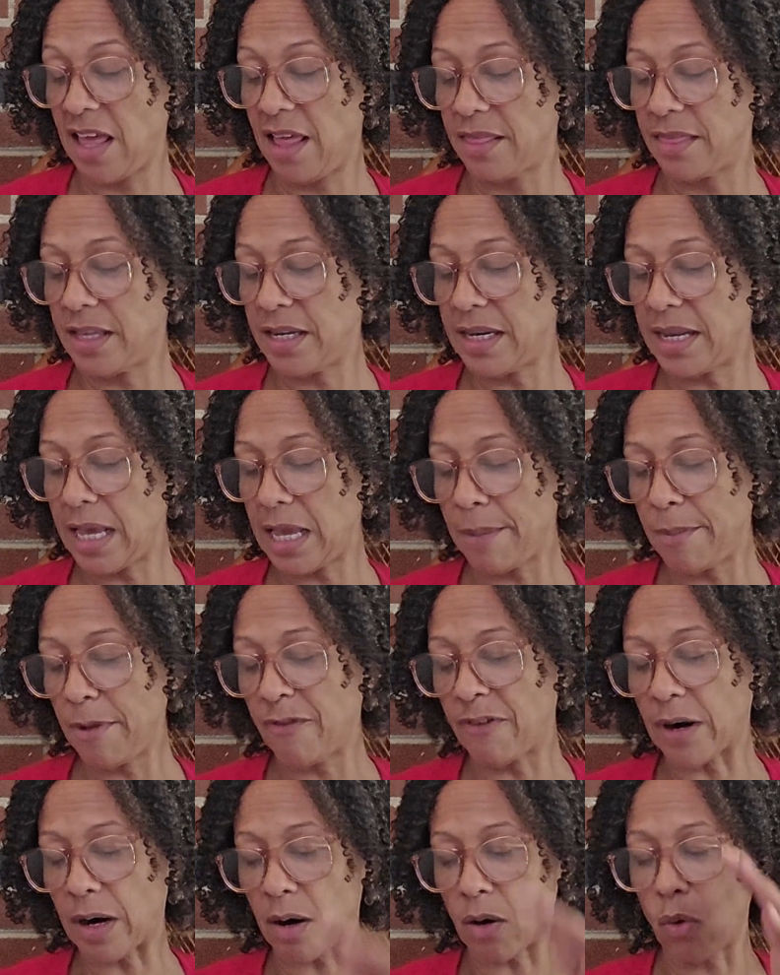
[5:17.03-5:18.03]
The name
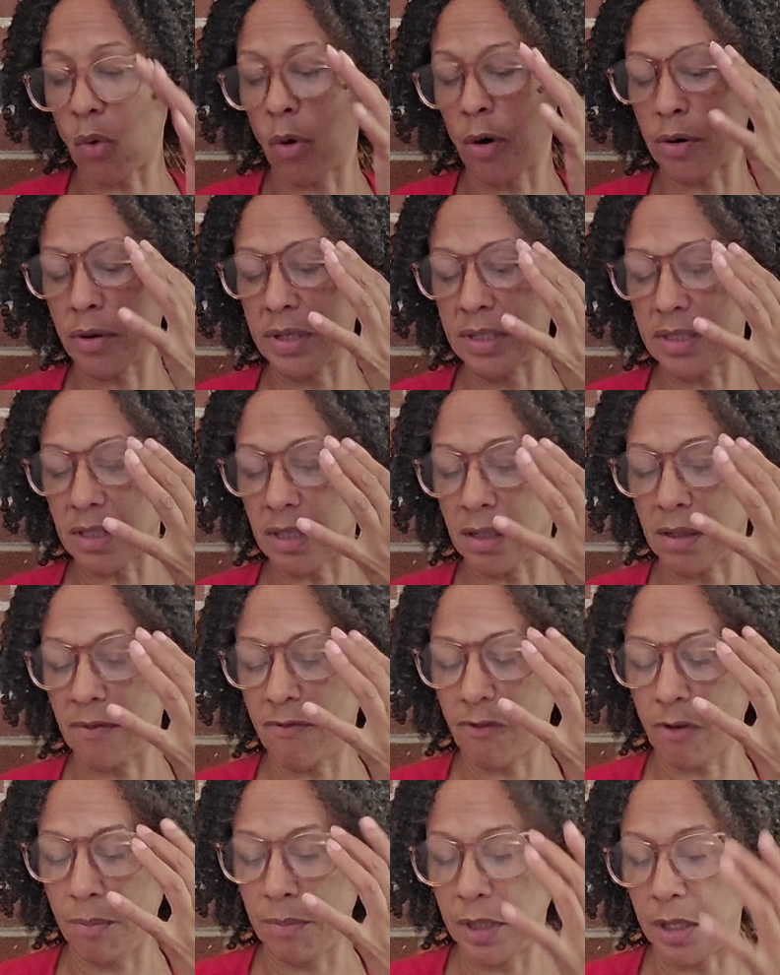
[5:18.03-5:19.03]
of our order is
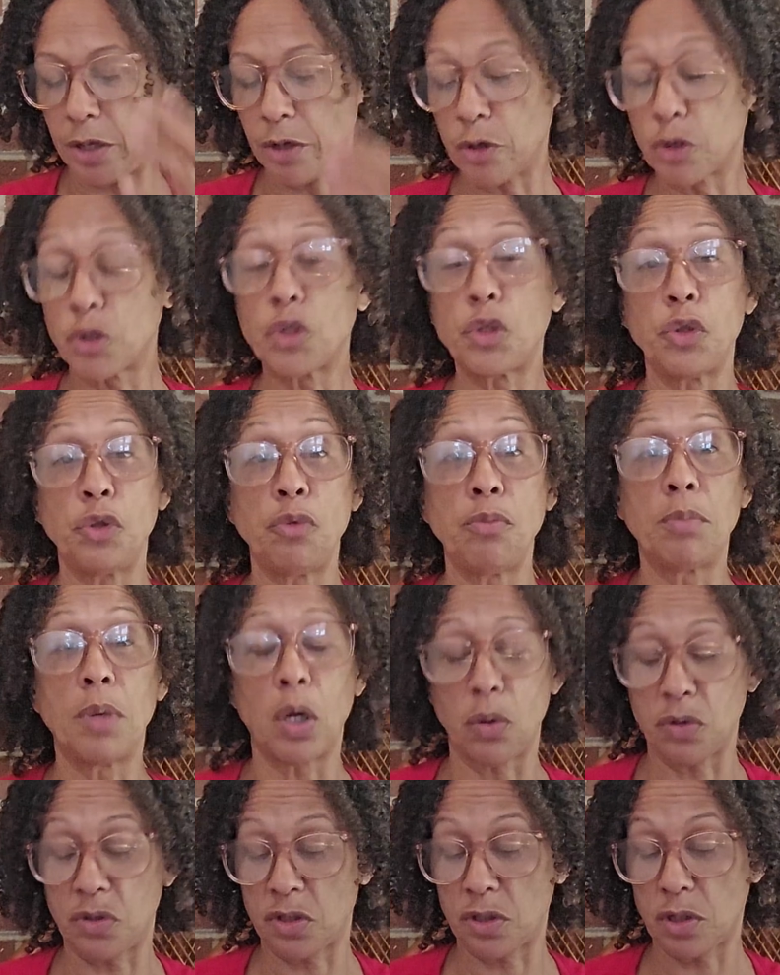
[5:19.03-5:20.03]
unfamiliar to
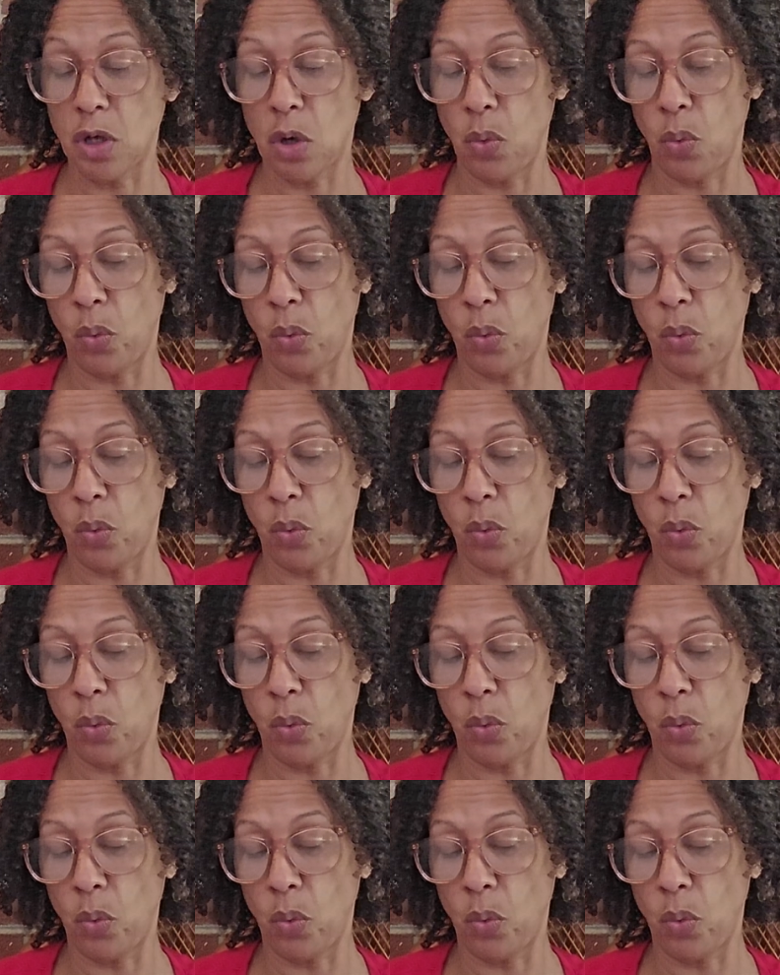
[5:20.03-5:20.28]
most.